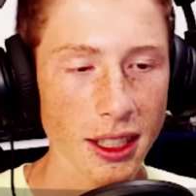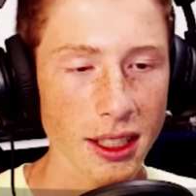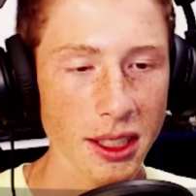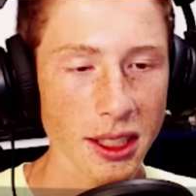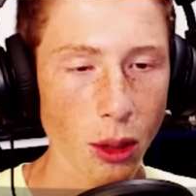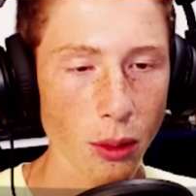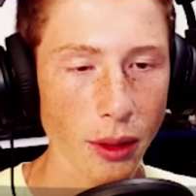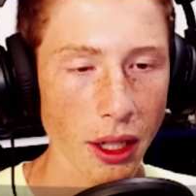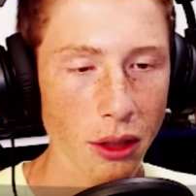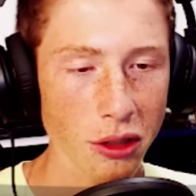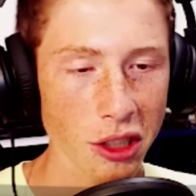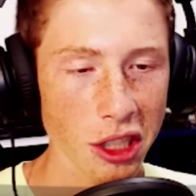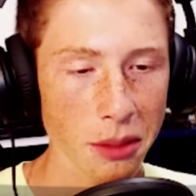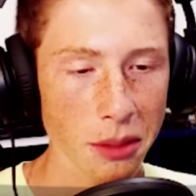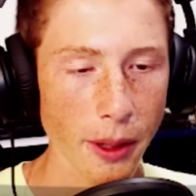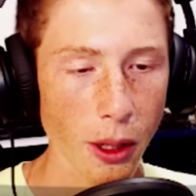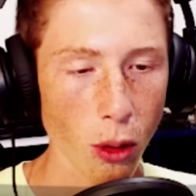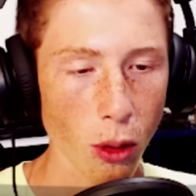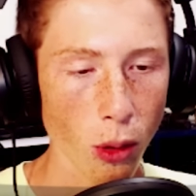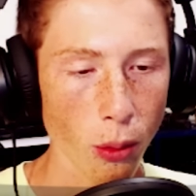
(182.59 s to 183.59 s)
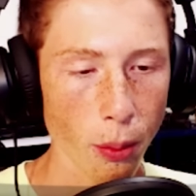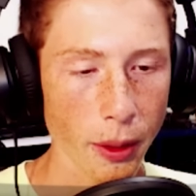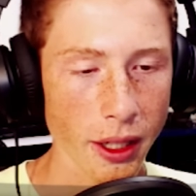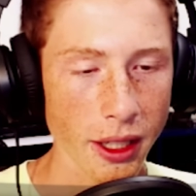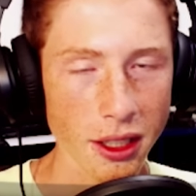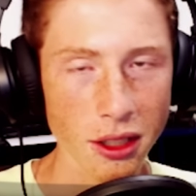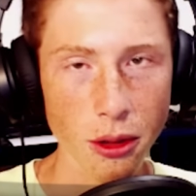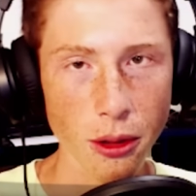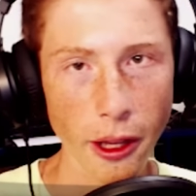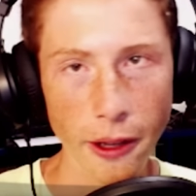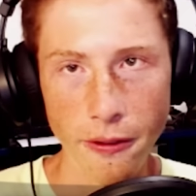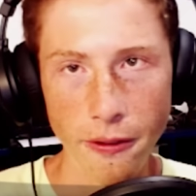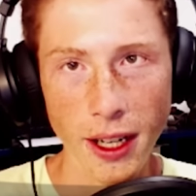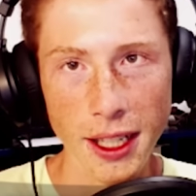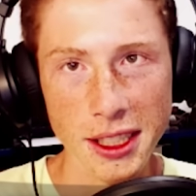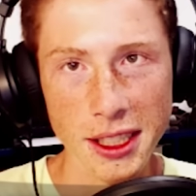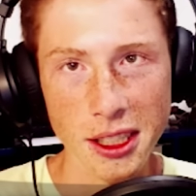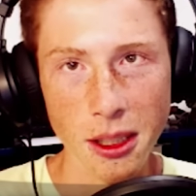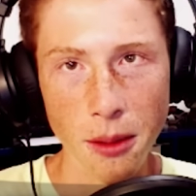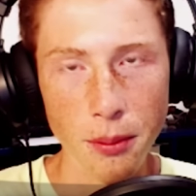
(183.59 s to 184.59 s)
So that'll just be open until I
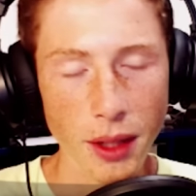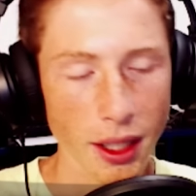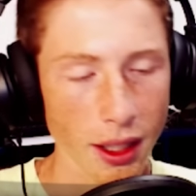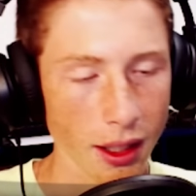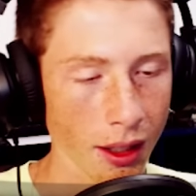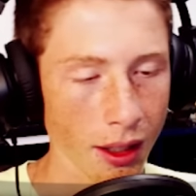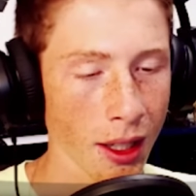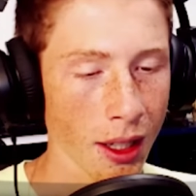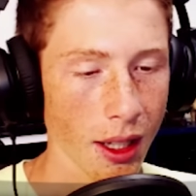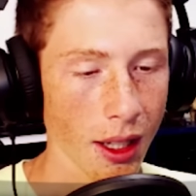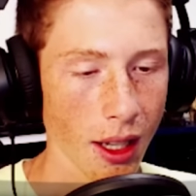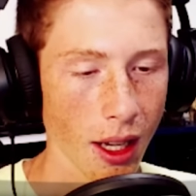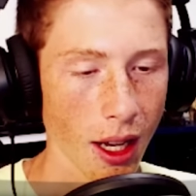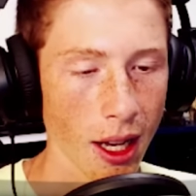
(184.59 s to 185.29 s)
find something